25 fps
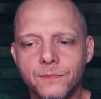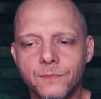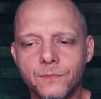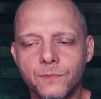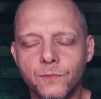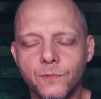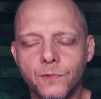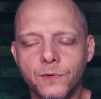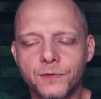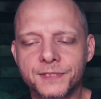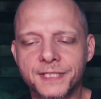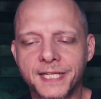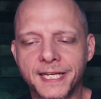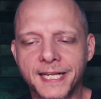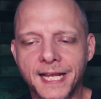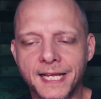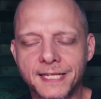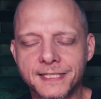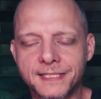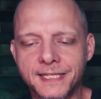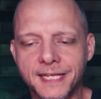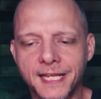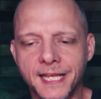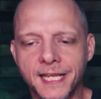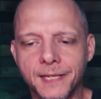what was that
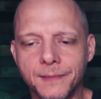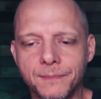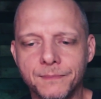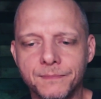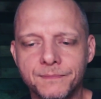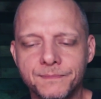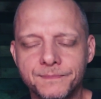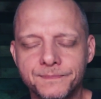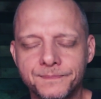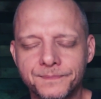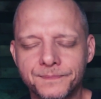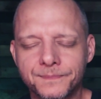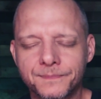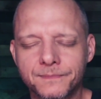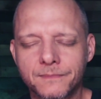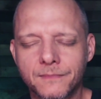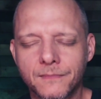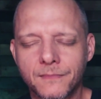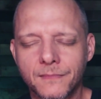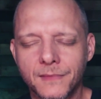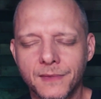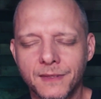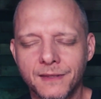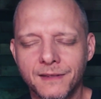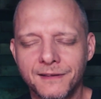guy's name?
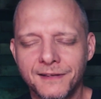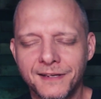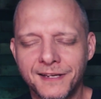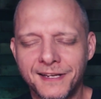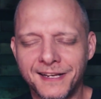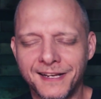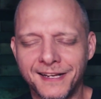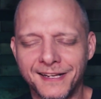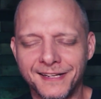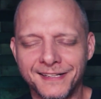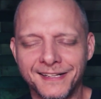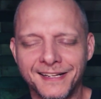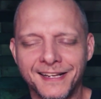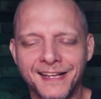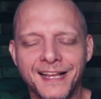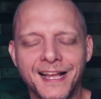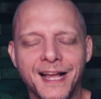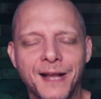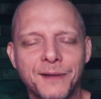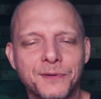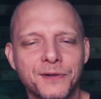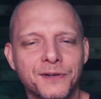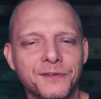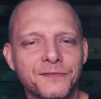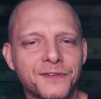I'm
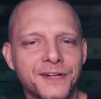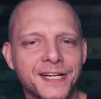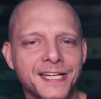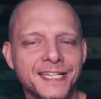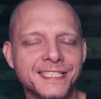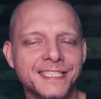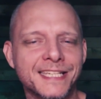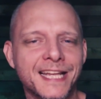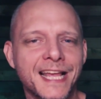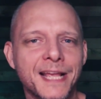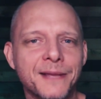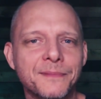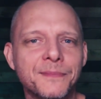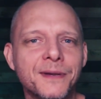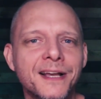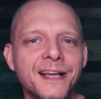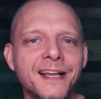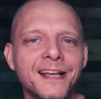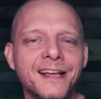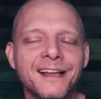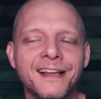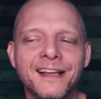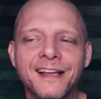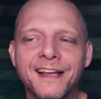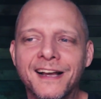going to forget his name.
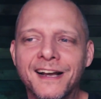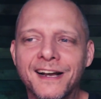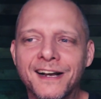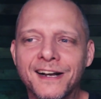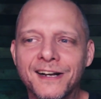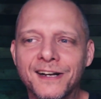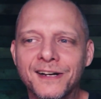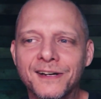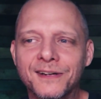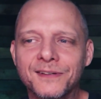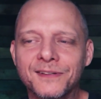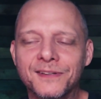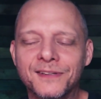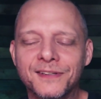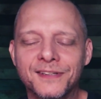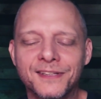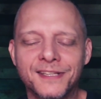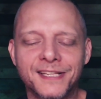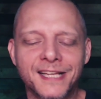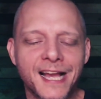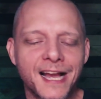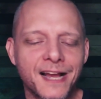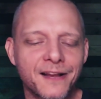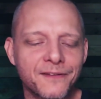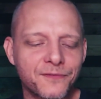The
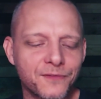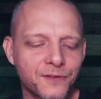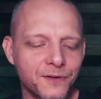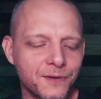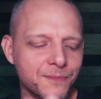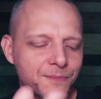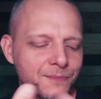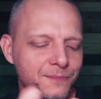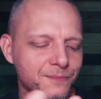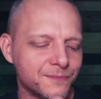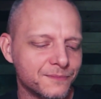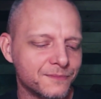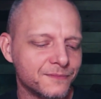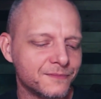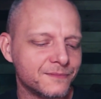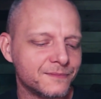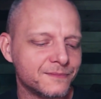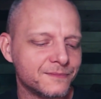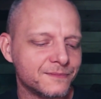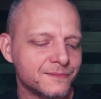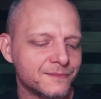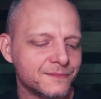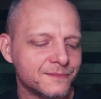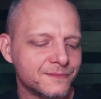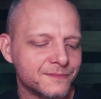guy from
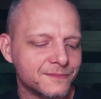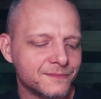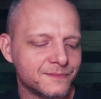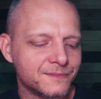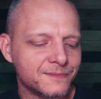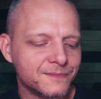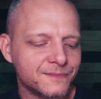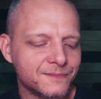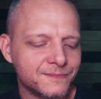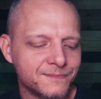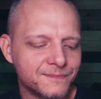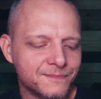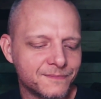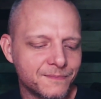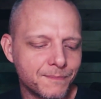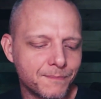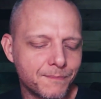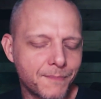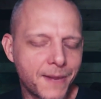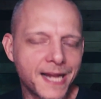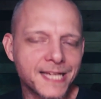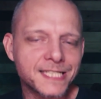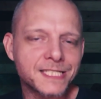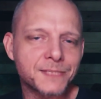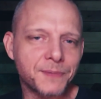
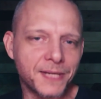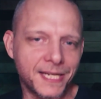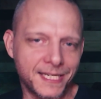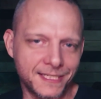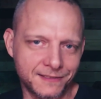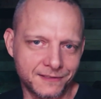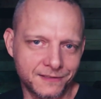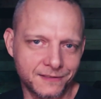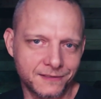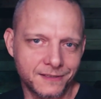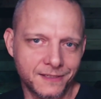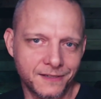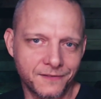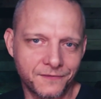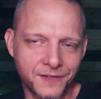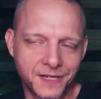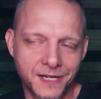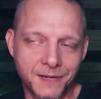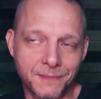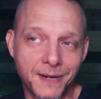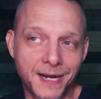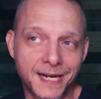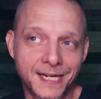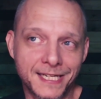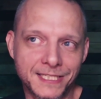MySpace. If
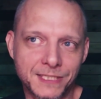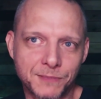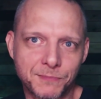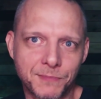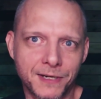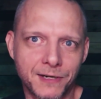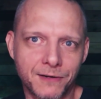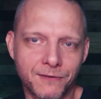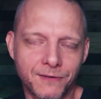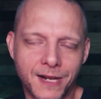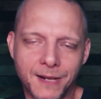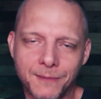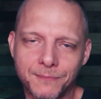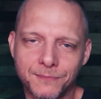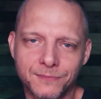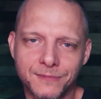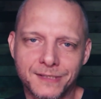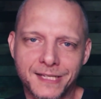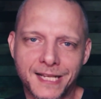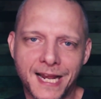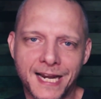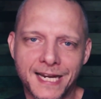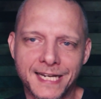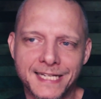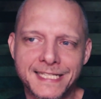anybody's been around, I'm
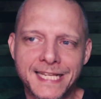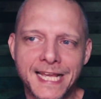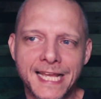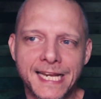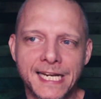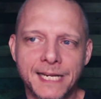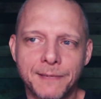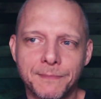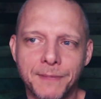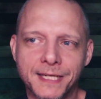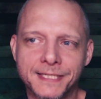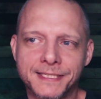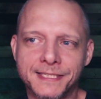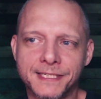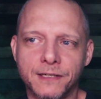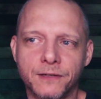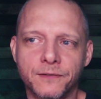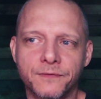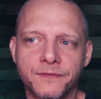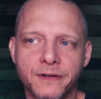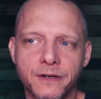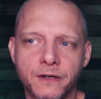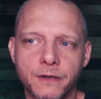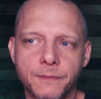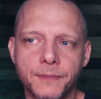kind of dating myself
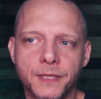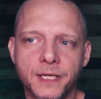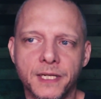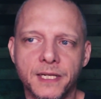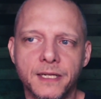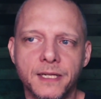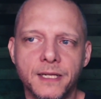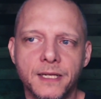here, but